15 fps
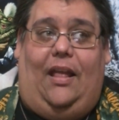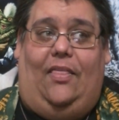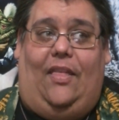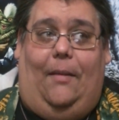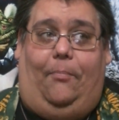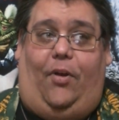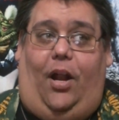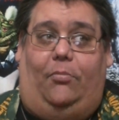and
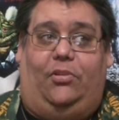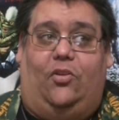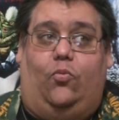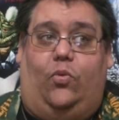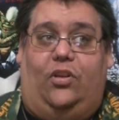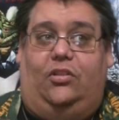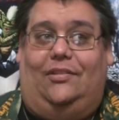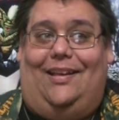that probably
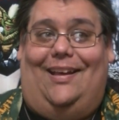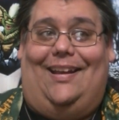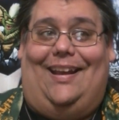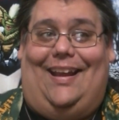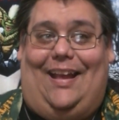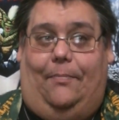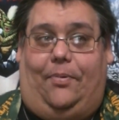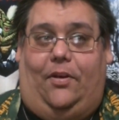will not
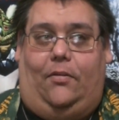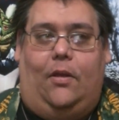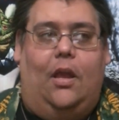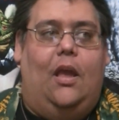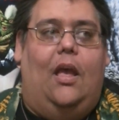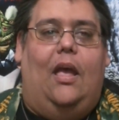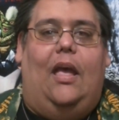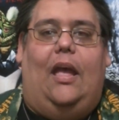happen.
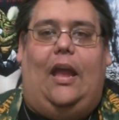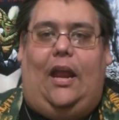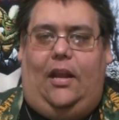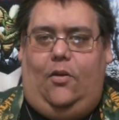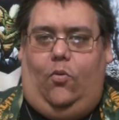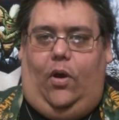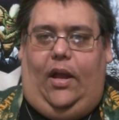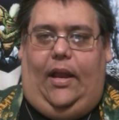
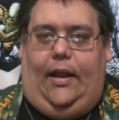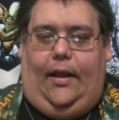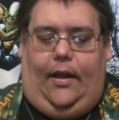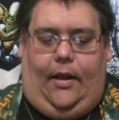Anyway,